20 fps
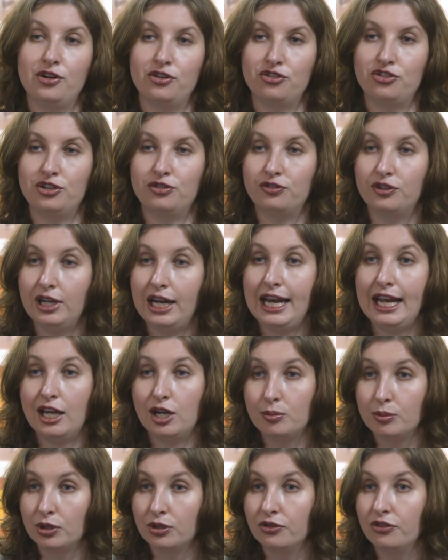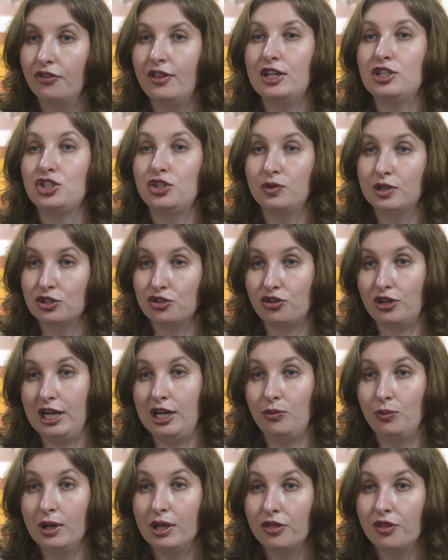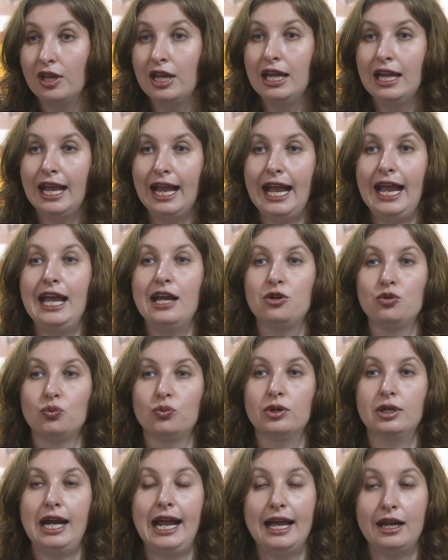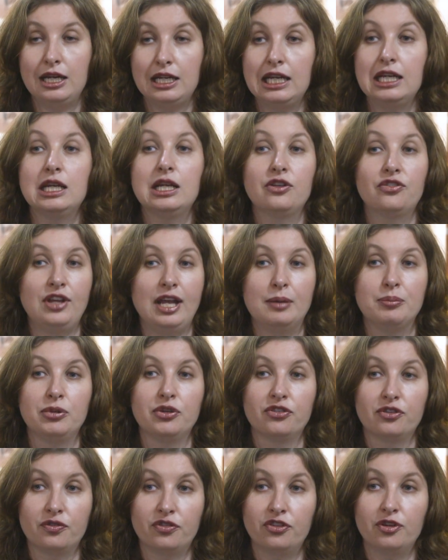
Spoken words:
there's different animals that you can trade with, and we're adding in examples of